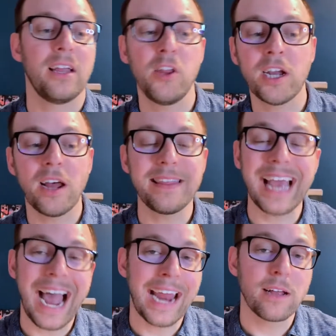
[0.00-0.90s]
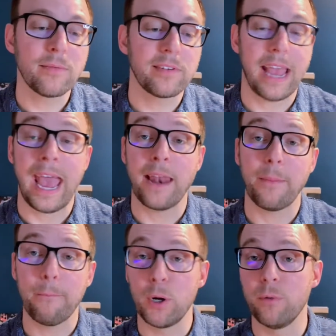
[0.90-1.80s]
Click on the items and
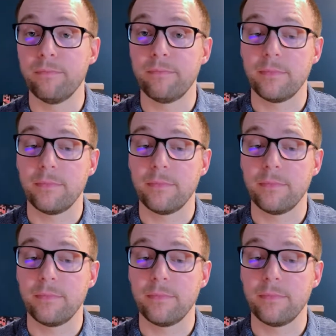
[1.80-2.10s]
boom,